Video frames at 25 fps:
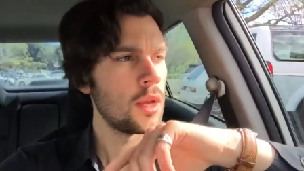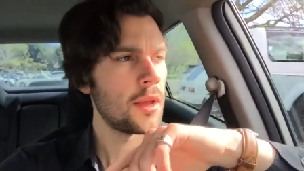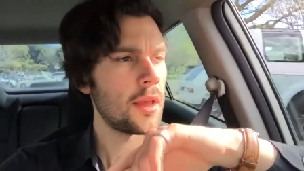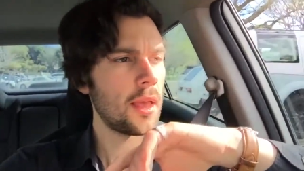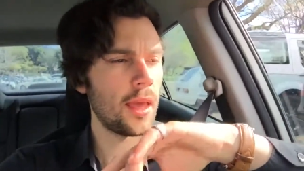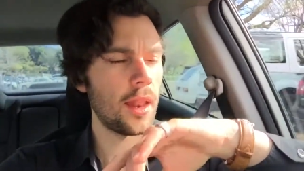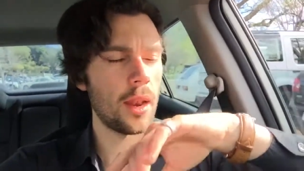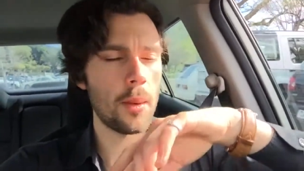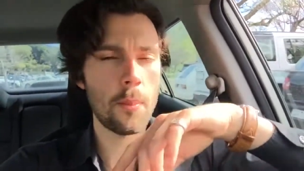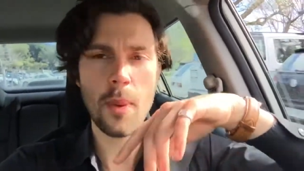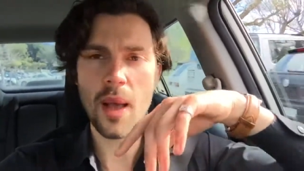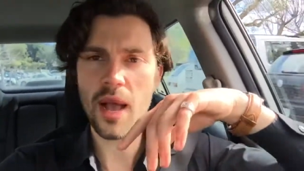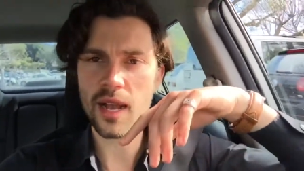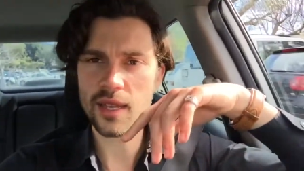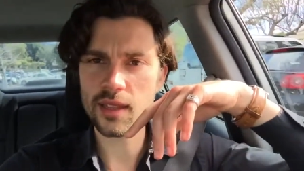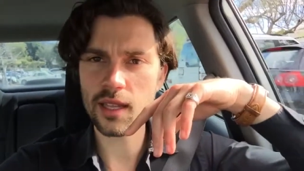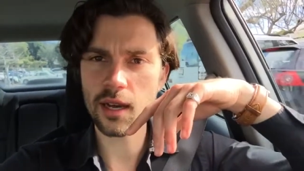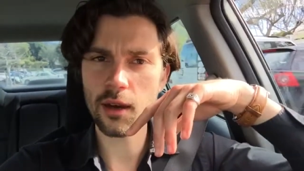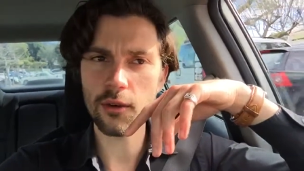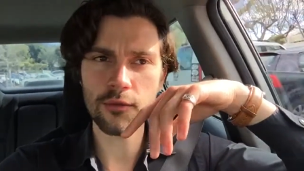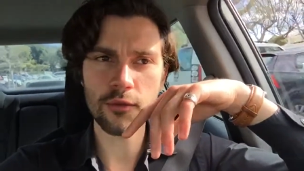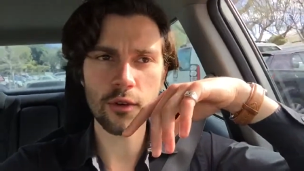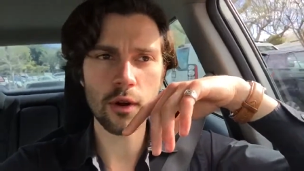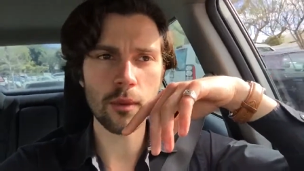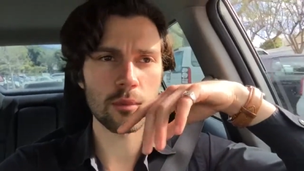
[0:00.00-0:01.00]
Headed back now
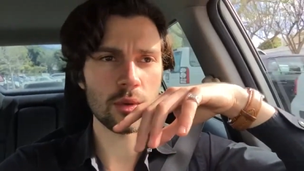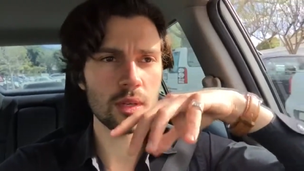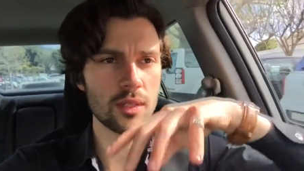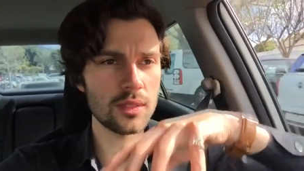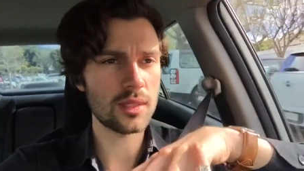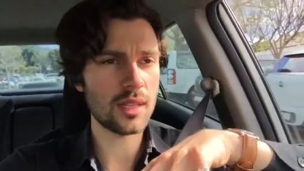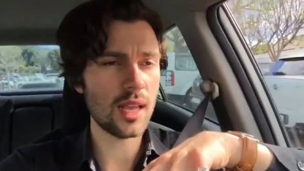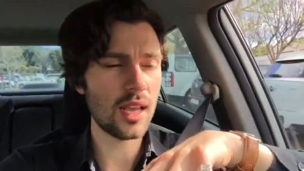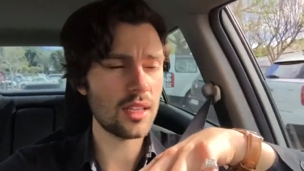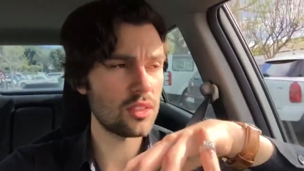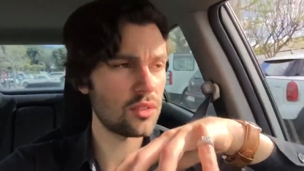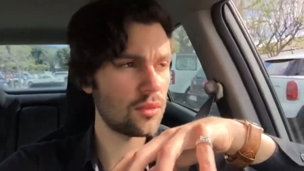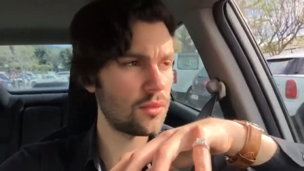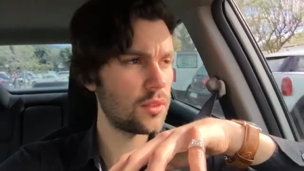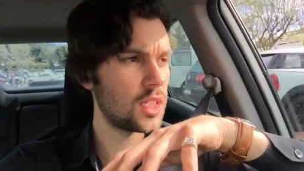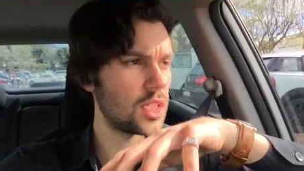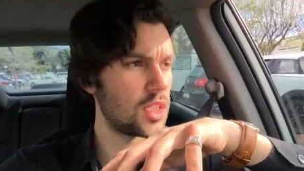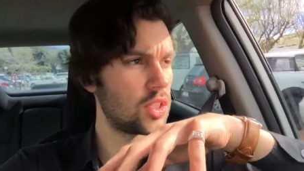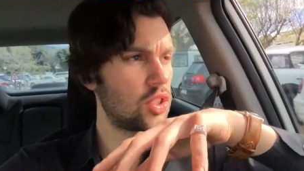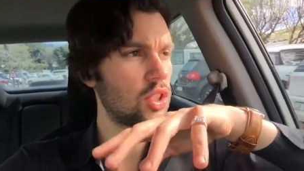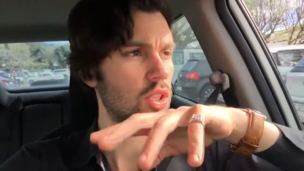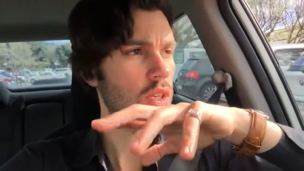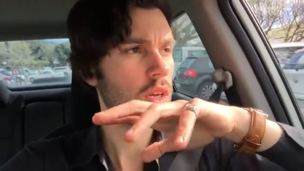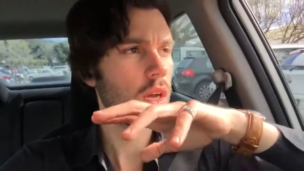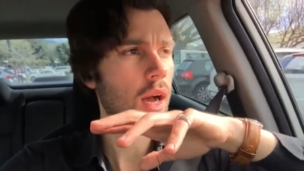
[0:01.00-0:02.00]
from Constantia
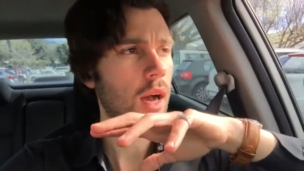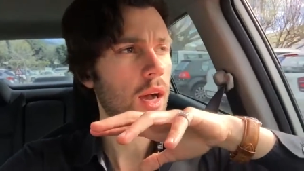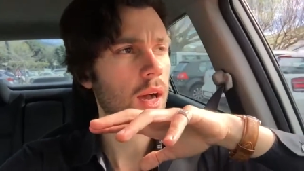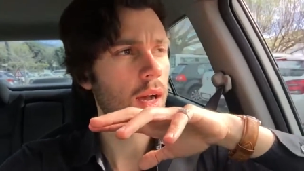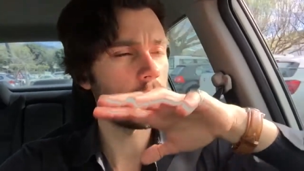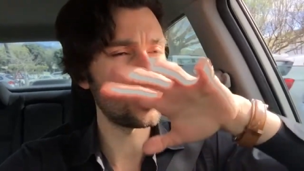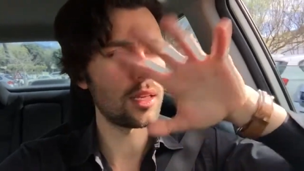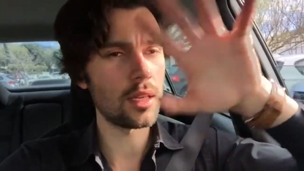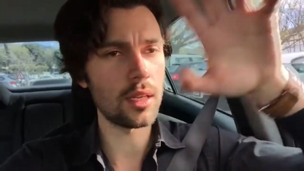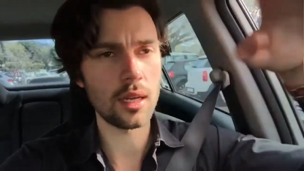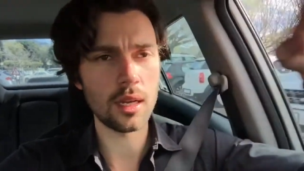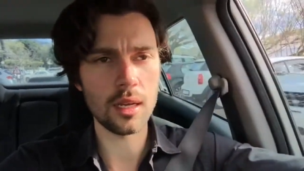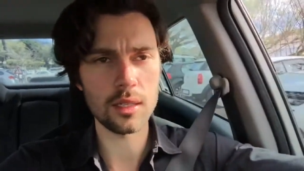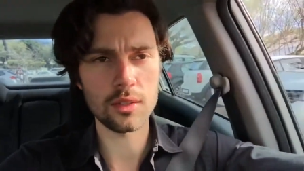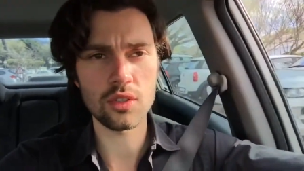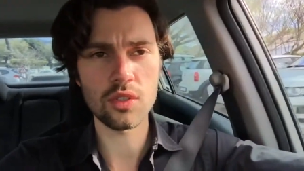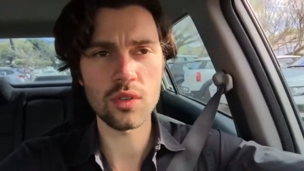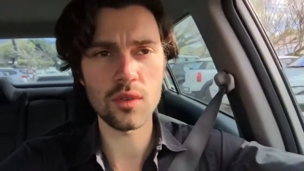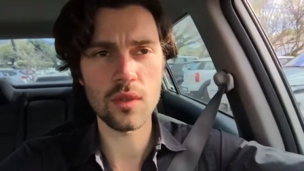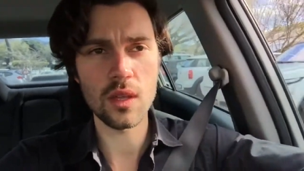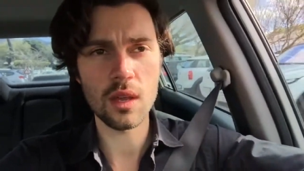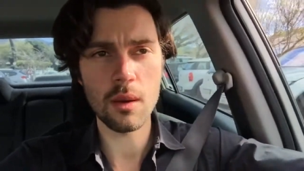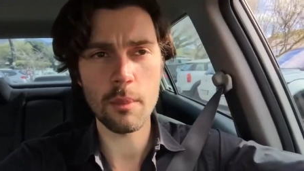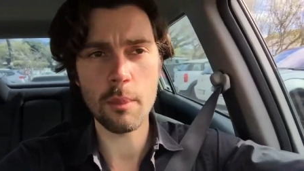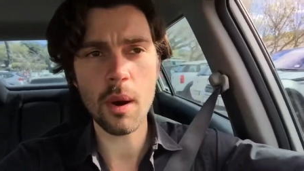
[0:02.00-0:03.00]
Village uh, to
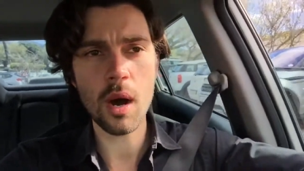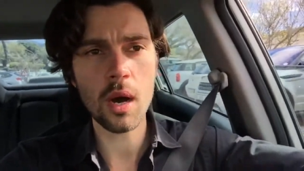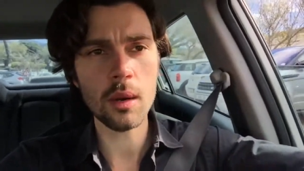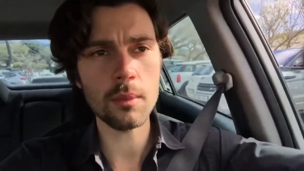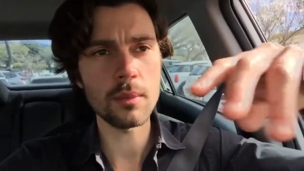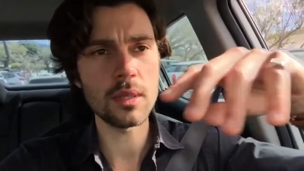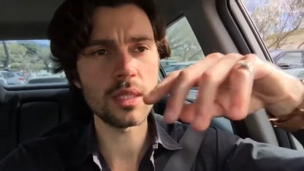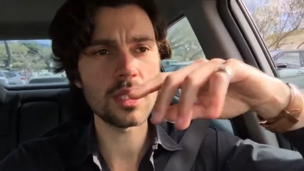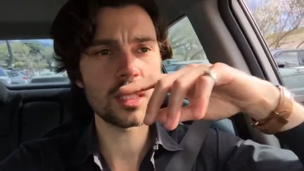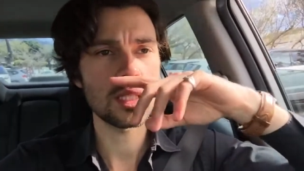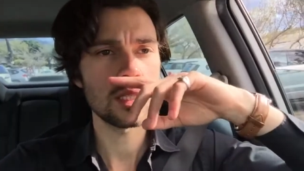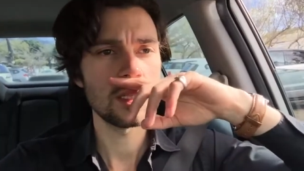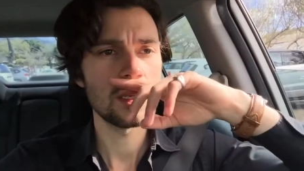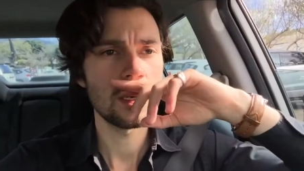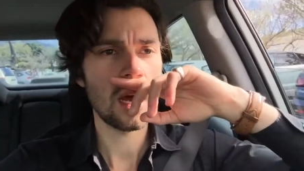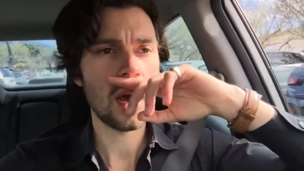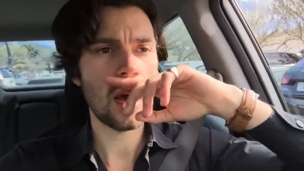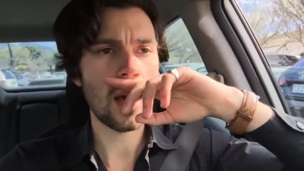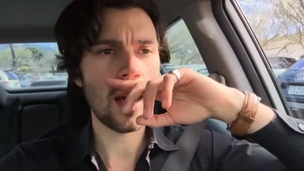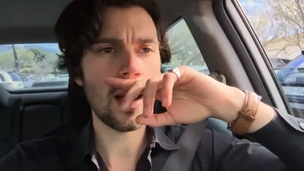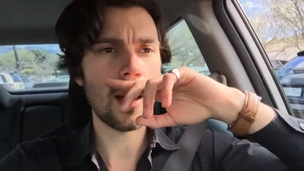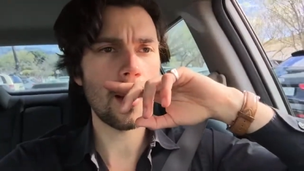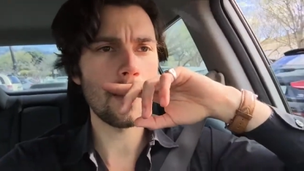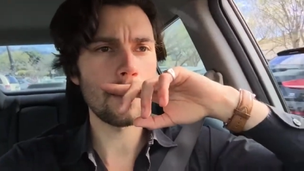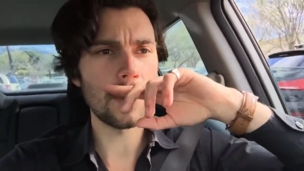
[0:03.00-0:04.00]
the apartment,
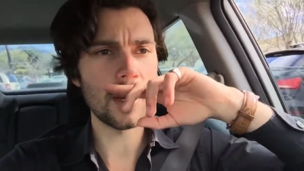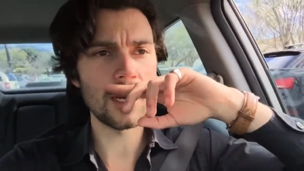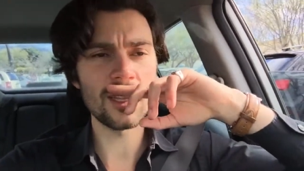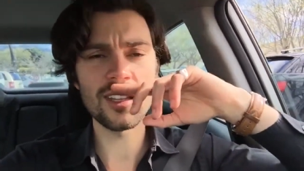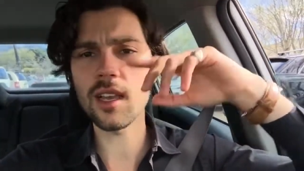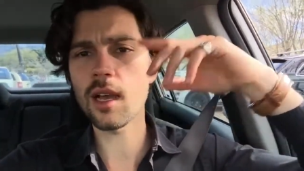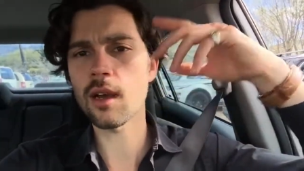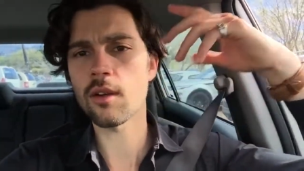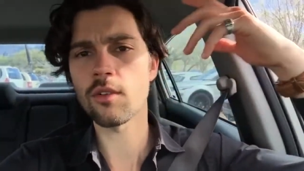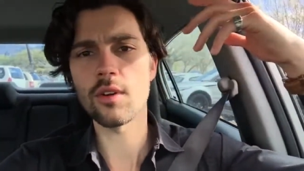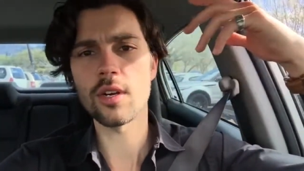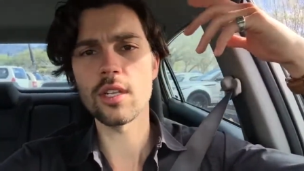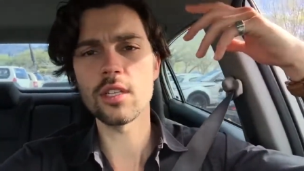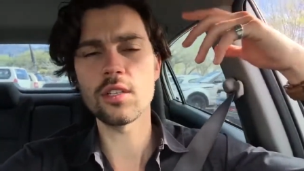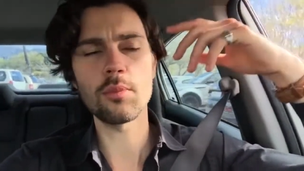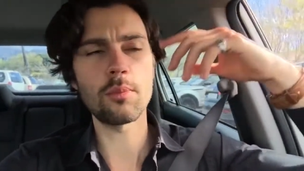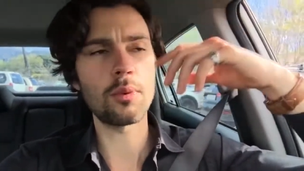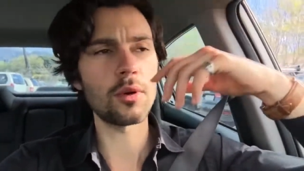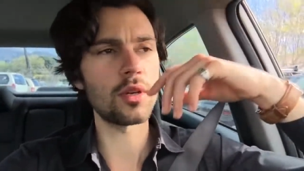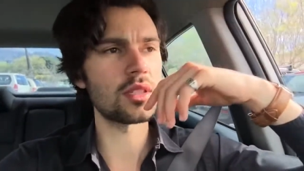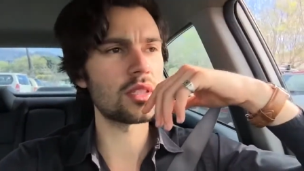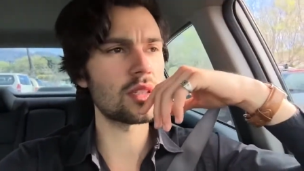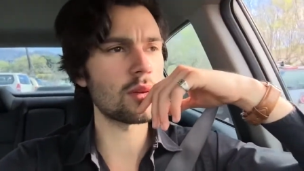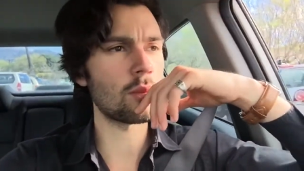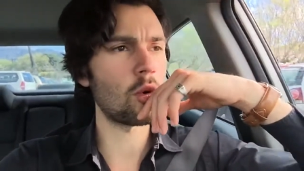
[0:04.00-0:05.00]
um, and yeah, ready to put
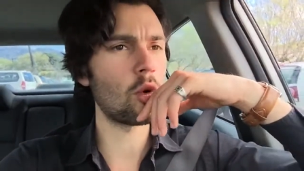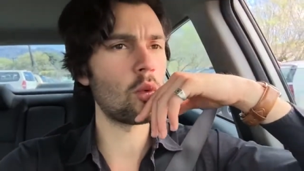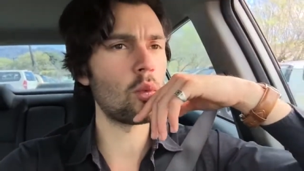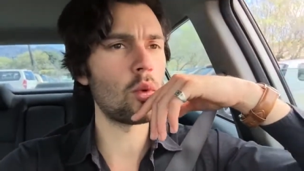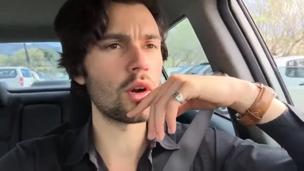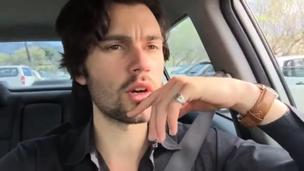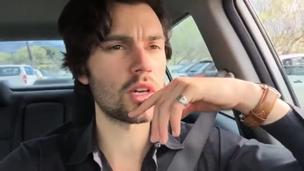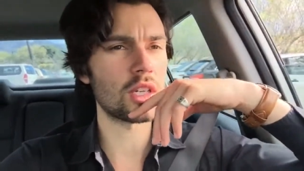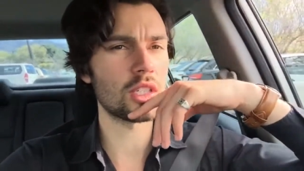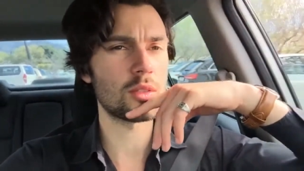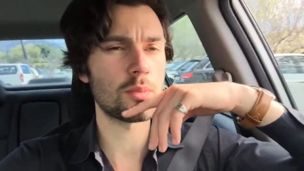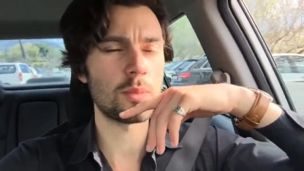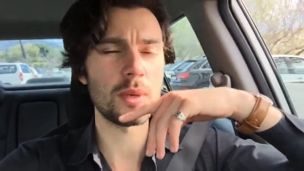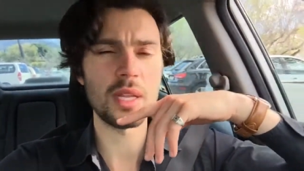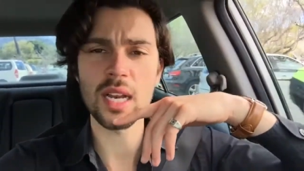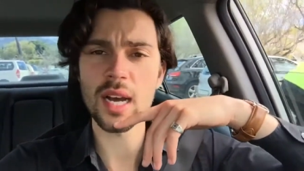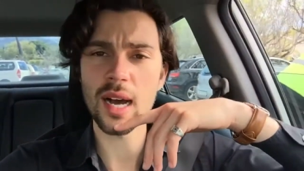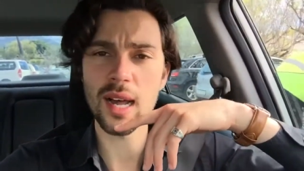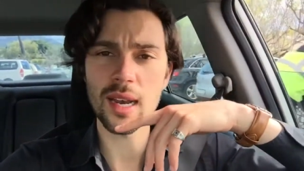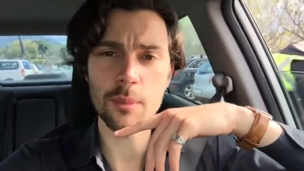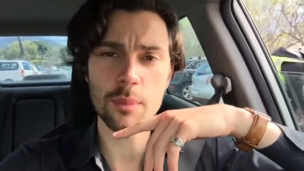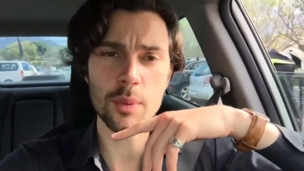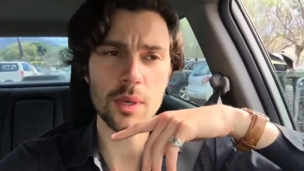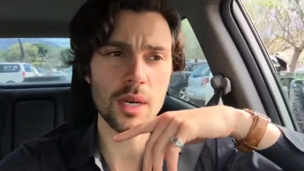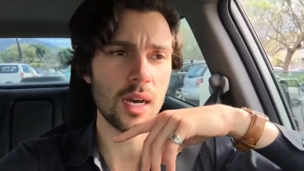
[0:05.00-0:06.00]
in some more work. It's been
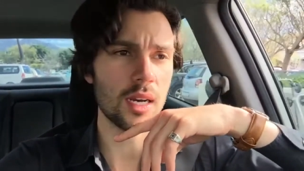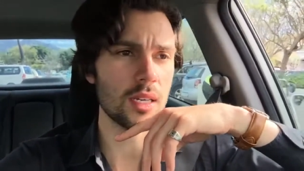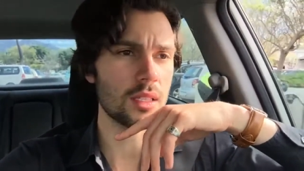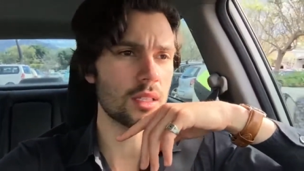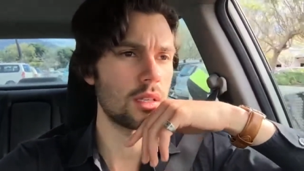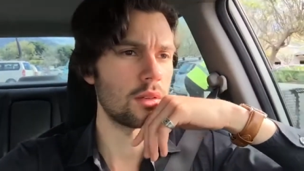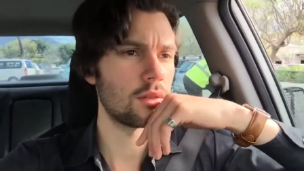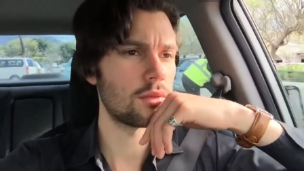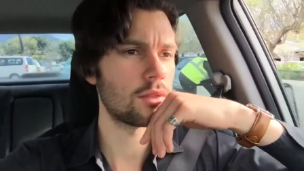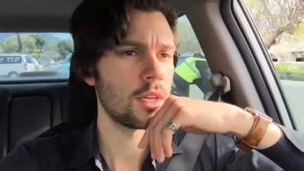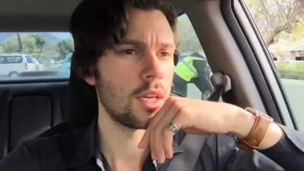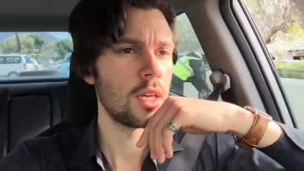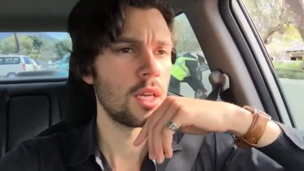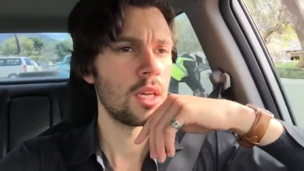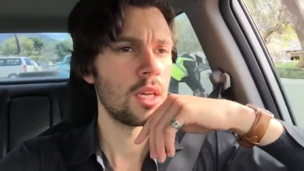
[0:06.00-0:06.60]
hella productive.